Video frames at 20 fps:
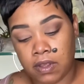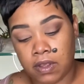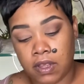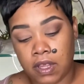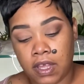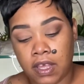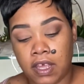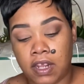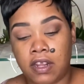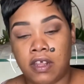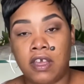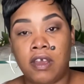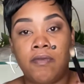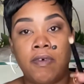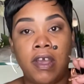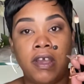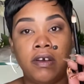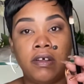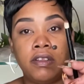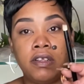And getting it
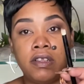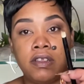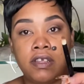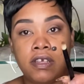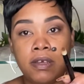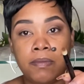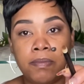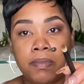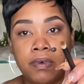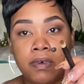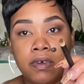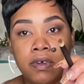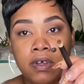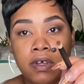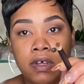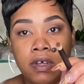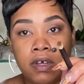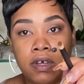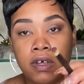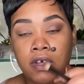right on the tip
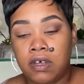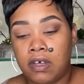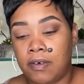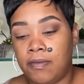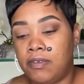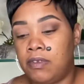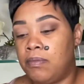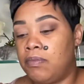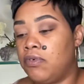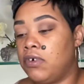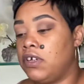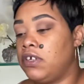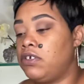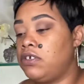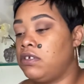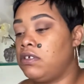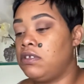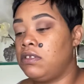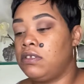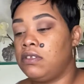of the brush,
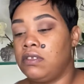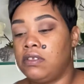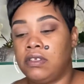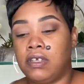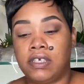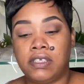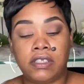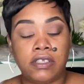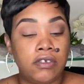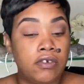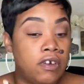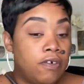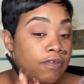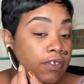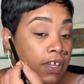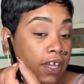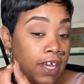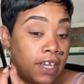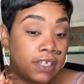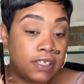dusting off
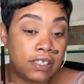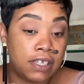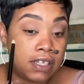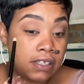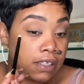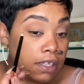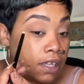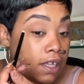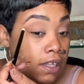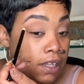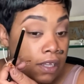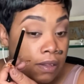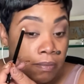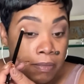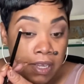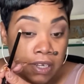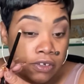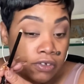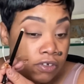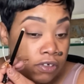the excess, and then
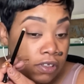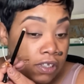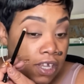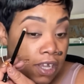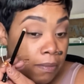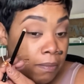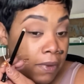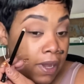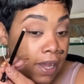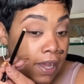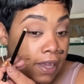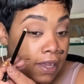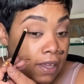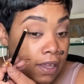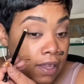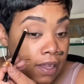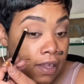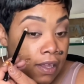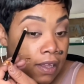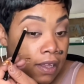making sure that
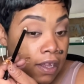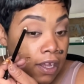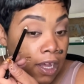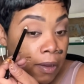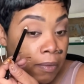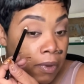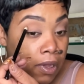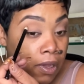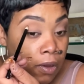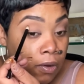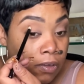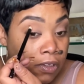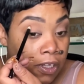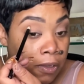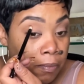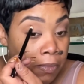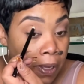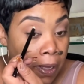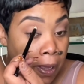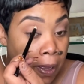I'm holding
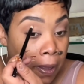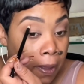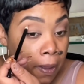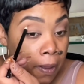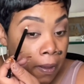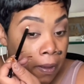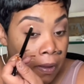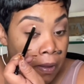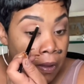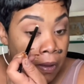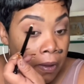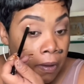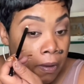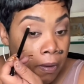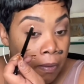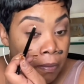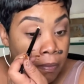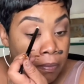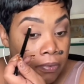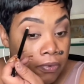my
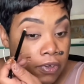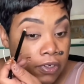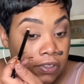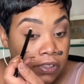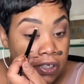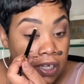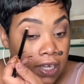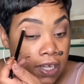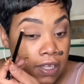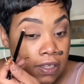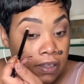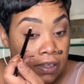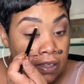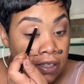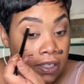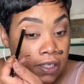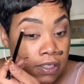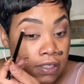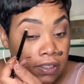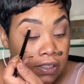brush at
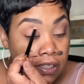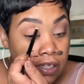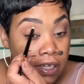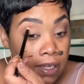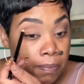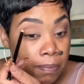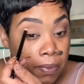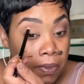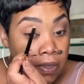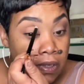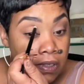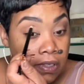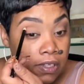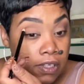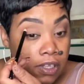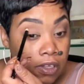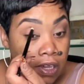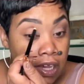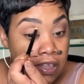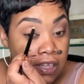the tip,
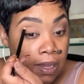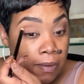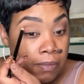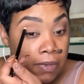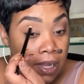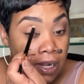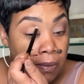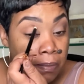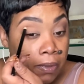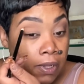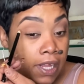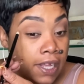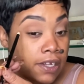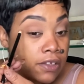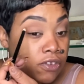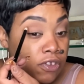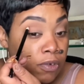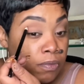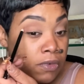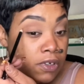so as I'm not applying
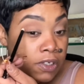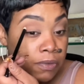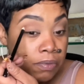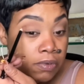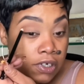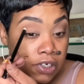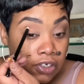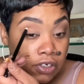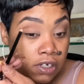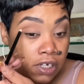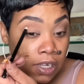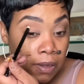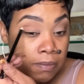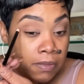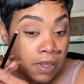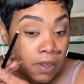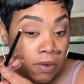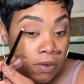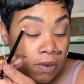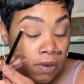too much pressure, and
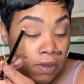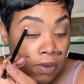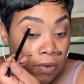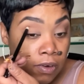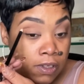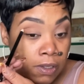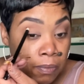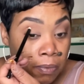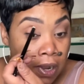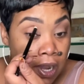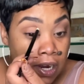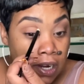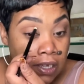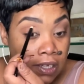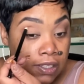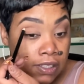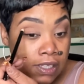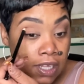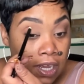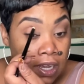all the product
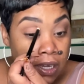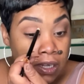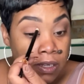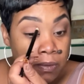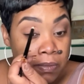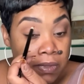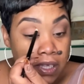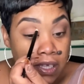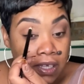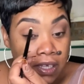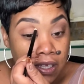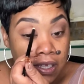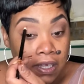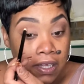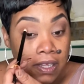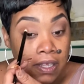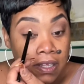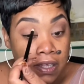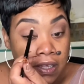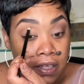is not gonna be
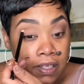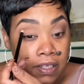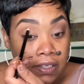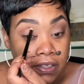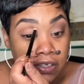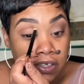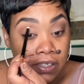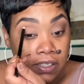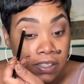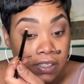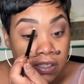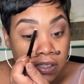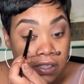just